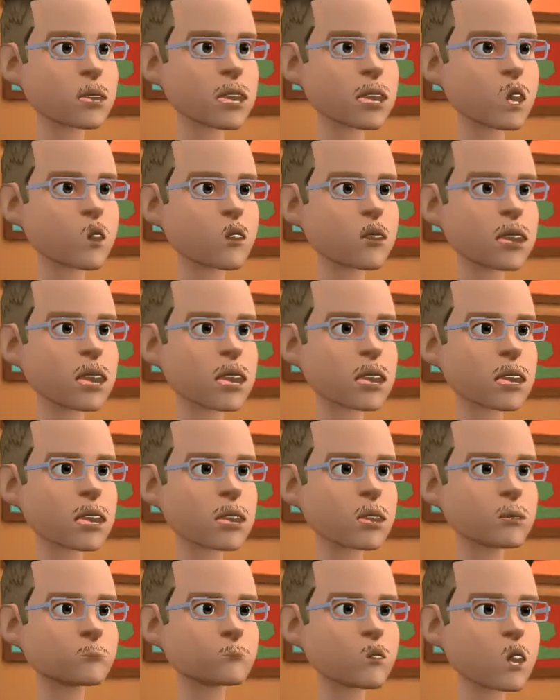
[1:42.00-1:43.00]
you're feeling
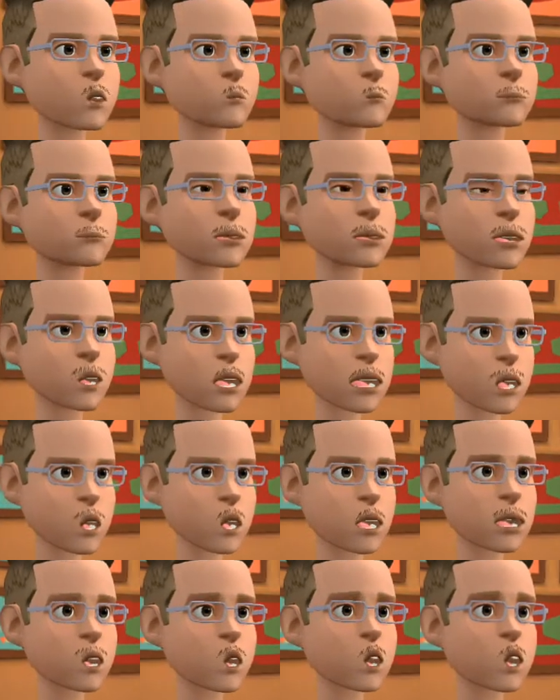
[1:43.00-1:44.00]
hopeful, and when
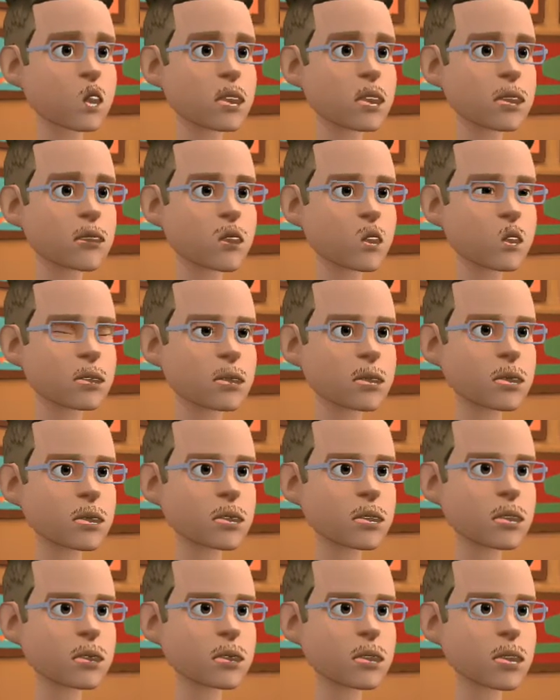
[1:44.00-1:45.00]
all you want is for
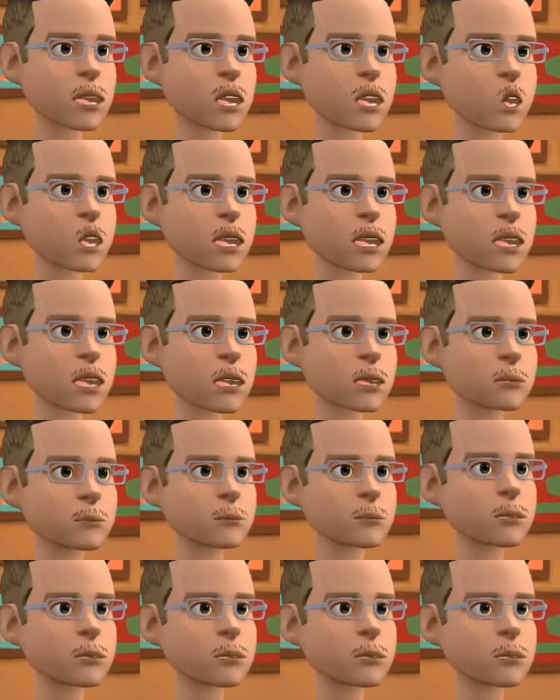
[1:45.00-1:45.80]
dialysis to end,